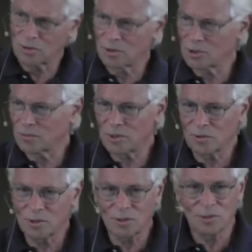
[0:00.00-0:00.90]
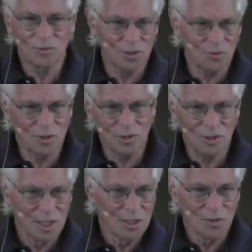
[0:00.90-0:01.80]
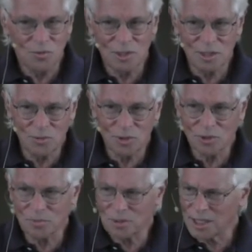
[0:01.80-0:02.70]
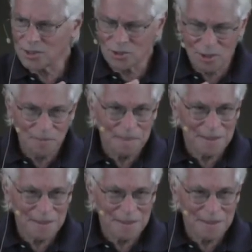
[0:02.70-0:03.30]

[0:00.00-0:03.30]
And there's some, so we're complex